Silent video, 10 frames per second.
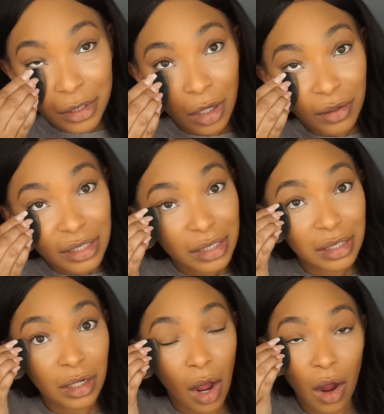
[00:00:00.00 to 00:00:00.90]
So this is
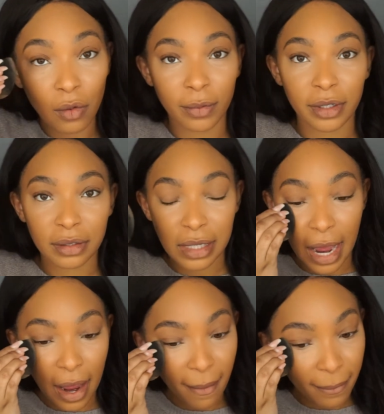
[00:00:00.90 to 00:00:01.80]
in all real
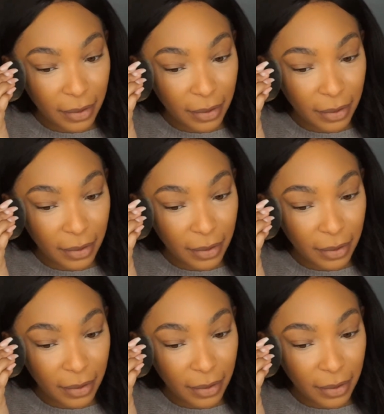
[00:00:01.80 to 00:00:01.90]
time.